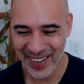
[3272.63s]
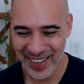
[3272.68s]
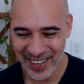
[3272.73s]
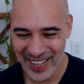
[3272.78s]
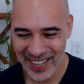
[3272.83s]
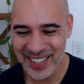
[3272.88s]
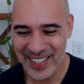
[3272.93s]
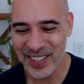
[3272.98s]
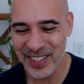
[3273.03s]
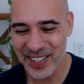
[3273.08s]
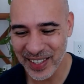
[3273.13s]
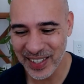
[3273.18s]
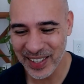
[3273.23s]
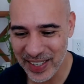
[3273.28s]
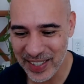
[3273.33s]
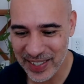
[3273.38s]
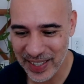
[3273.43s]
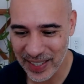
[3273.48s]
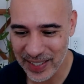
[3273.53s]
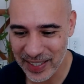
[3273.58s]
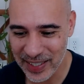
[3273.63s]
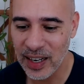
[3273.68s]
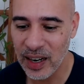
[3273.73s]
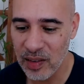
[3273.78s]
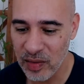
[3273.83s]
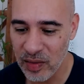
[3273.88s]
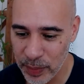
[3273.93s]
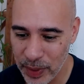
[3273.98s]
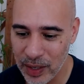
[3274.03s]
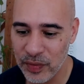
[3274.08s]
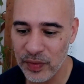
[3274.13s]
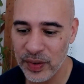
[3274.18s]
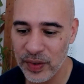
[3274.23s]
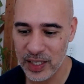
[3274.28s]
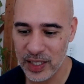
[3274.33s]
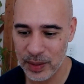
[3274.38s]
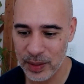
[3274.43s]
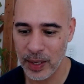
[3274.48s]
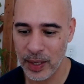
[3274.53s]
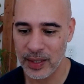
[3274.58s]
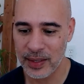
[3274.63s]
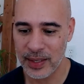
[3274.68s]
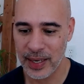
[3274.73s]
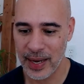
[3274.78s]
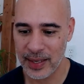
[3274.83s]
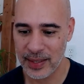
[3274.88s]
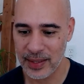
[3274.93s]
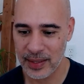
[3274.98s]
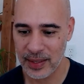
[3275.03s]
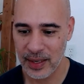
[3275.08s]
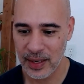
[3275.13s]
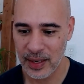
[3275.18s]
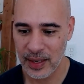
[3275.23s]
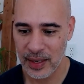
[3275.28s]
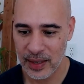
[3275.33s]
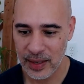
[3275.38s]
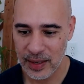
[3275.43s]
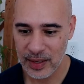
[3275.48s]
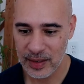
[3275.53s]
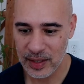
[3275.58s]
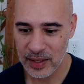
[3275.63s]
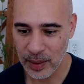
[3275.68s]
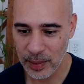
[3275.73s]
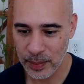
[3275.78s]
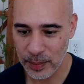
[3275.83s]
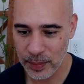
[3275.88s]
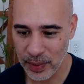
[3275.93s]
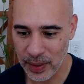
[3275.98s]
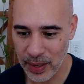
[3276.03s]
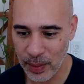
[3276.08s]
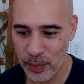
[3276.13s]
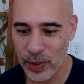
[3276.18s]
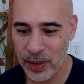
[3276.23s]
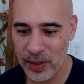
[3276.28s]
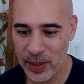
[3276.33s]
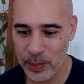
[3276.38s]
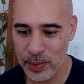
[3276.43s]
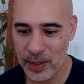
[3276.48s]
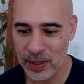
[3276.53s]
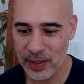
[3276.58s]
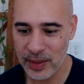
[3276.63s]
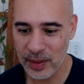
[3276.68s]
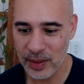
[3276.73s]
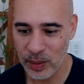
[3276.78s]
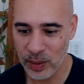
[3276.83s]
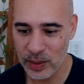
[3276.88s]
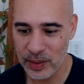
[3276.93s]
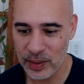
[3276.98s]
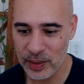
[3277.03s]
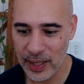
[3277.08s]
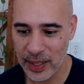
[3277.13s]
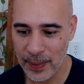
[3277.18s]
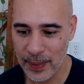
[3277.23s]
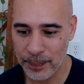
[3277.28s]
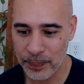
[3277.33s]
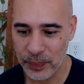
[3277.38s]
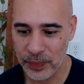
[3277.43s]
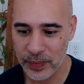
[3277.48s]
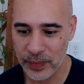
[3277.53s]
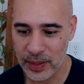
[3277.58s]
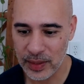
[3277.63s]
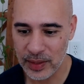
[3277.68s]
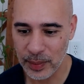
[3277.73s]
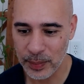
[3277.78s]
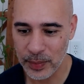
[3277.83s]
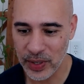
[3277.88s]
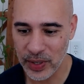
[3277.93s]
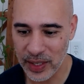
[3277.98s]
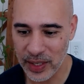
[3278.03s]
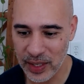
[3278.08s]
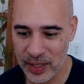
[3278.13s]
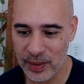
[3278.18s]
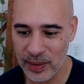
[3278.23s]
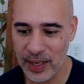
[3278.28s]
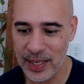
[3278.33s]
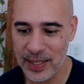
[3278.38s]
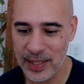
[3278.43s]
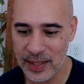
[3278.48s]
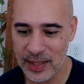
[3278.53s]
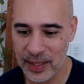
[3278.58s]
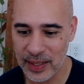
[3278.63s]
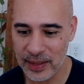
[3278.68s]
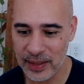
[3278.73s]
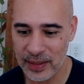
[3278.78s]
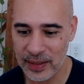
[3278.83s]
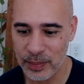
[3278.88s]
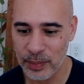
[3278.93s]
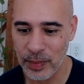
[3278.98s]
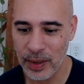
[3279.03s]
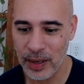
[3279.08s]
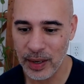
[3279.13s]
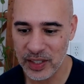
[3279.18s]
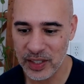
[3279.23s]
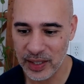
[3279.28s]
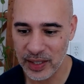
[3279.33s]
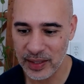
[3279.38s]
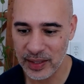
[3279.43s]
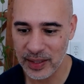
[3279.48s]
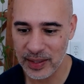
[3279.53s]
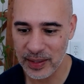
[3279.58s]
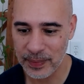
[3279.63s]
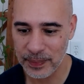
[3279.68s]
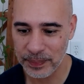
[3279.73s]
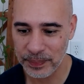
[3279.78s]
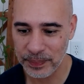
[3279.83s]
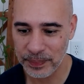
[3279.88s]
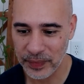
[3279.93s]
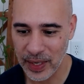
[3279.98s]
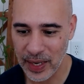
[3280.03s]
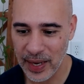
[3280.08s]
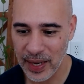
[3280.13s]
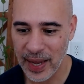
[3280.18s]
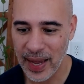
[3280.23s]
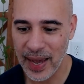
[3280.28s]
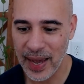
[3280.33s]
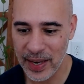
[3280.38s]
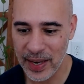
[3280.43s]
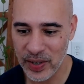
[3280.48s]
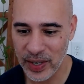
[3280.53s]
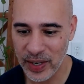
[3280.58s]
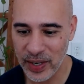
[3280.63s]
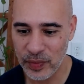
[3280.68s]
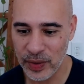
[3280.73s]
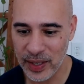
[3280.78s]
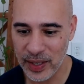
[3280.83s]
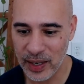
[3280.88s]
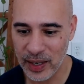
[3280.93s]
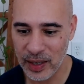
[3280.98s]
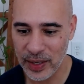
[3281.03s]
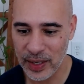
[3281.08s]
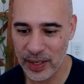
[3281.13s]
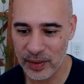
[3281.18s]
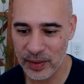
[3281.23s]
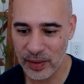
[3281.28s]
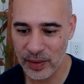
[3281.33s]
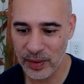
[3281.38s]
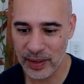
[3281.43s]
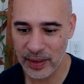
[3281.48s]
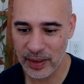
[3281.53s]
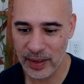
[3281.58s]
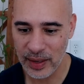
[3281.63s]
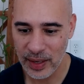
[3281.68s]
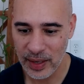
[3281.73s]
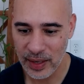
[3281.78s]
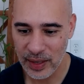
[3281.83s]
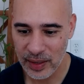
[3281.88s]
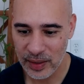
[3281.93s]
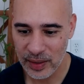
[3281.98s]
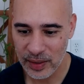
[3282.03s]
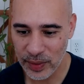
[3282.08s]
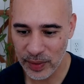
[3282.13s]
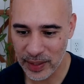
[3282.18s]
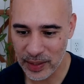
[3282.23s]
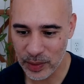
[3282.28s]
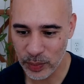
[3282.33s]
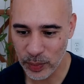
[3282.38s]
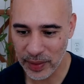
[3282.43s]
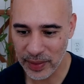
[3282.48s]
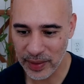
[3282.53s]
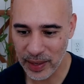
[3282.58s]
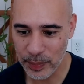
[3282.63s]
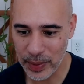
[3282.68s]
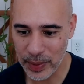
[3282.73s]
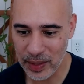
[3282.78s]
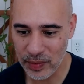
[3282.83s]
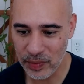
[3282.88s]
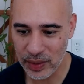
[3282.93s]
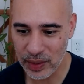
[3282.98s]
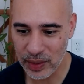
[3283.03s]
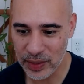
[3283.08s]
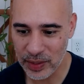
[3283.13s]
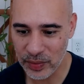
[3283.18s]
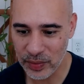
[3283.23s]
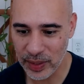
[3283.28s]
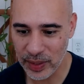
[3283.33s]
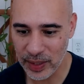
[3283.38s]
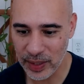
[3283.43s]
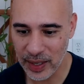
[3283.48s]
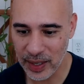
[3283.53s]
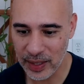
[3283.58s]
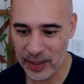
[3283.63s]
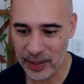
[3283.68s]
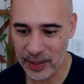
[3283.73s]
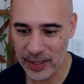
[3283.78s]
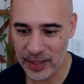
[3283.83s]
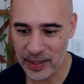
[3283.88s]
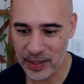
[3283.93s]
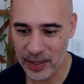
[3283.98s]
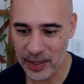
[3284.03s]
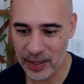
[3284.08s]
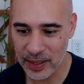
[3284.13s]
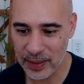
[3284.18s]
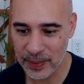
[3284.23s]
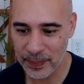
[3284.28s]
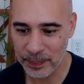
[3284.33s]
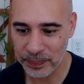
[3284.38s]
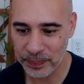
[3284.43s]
So Sarit says, it's hard for me to finish small tasks. So I'm with him during the whole day. So I'm trying to do less things, small chunks, and trying to figure out if I can do things with them, even if it's really hard, like studying.